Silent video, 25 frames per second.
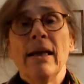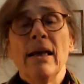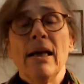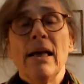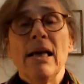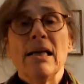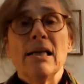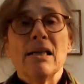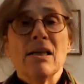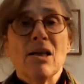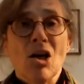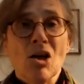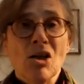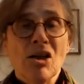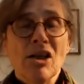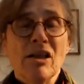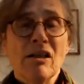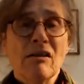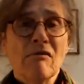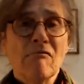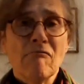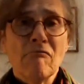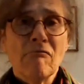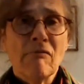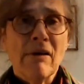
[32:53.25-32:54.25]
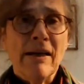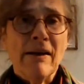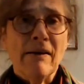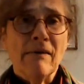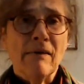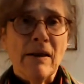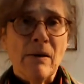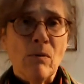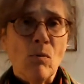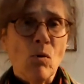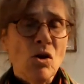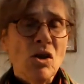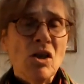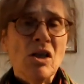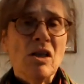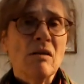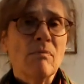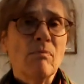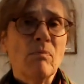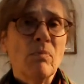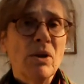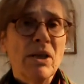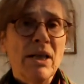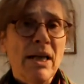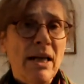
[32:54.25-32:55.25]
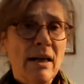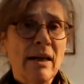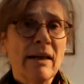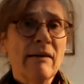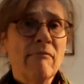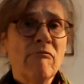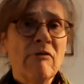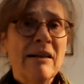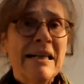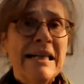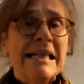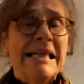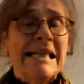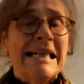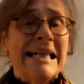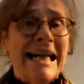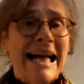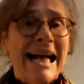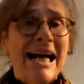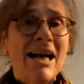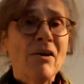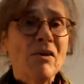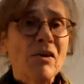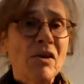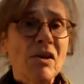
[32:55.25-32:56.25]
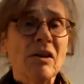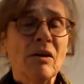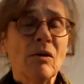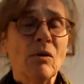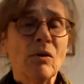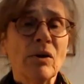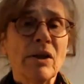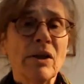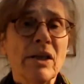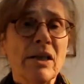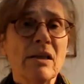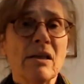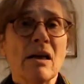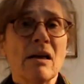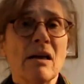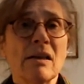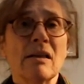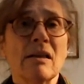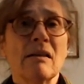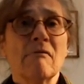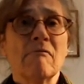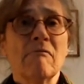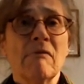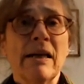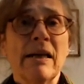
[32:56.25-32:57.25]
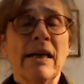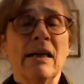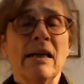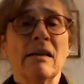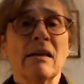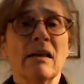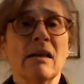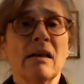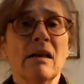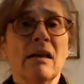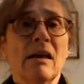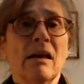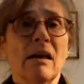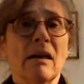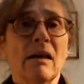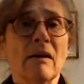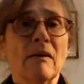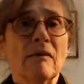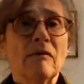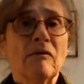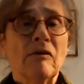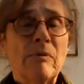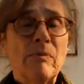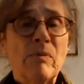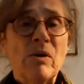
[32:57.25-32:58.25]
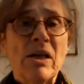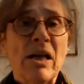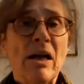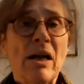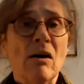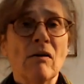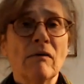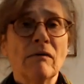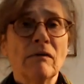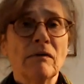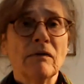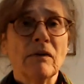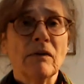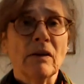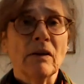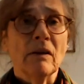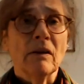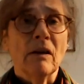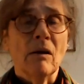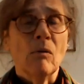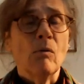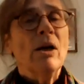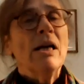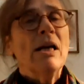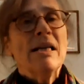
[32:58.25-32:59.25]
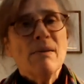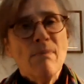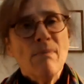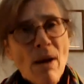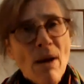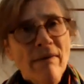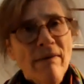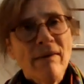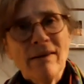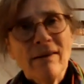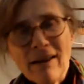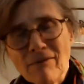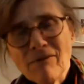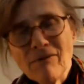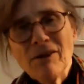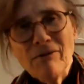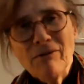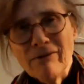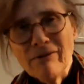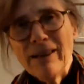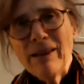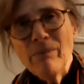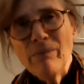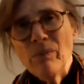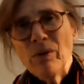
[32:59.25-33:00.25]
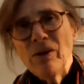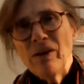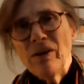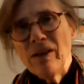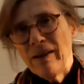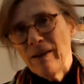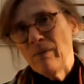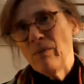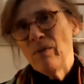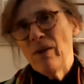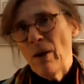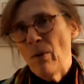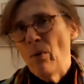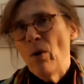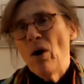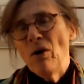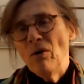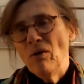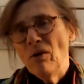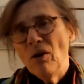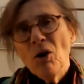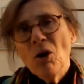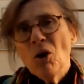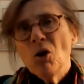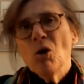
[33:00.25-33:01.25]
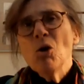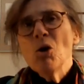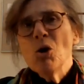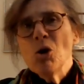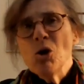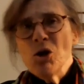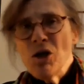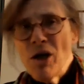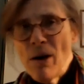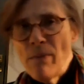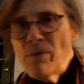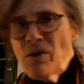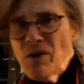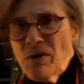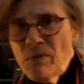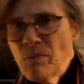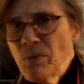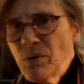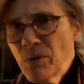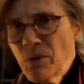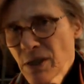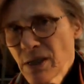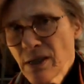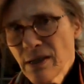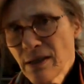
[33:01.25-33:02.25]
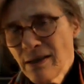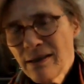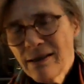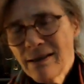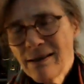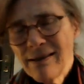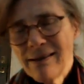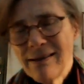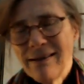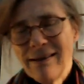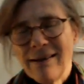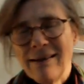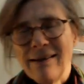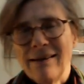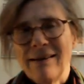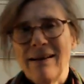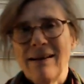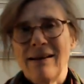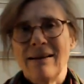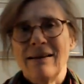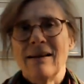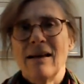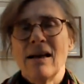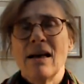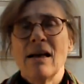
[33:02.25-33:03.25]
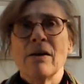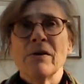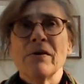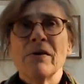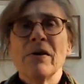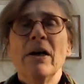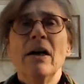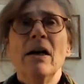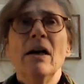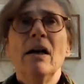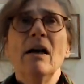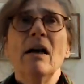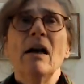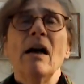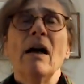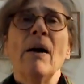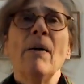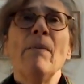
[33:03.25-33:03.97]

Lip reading: He started to read. It wasn't a particularly reading household. He started to read for himself. Well, his mother loved to read, but there weren't huge numbers of books in the house.